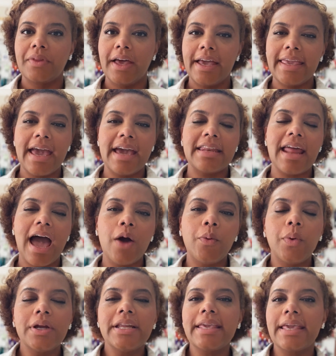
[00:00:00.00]
Again, I
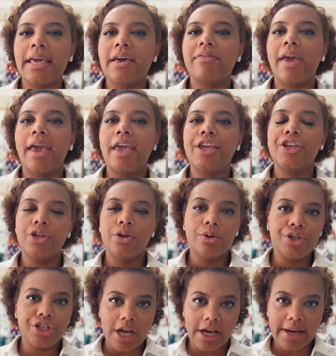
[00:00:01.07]
want to give a
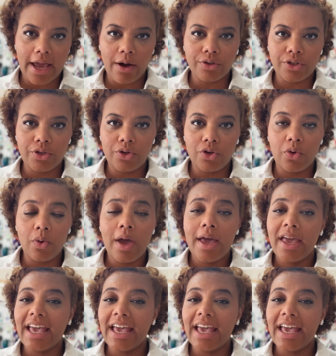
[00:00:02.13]
huge shout out to